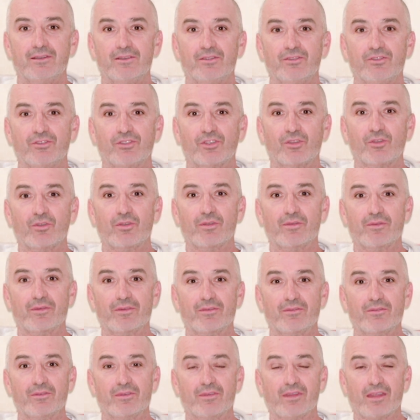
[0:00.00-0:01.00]
So
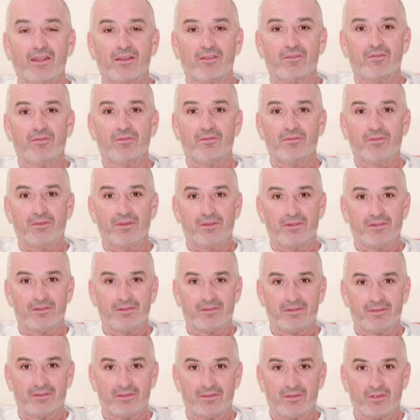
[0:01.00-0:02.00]
we've had
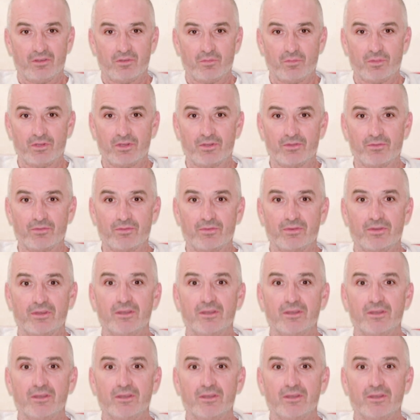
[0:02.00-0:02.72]
a bit of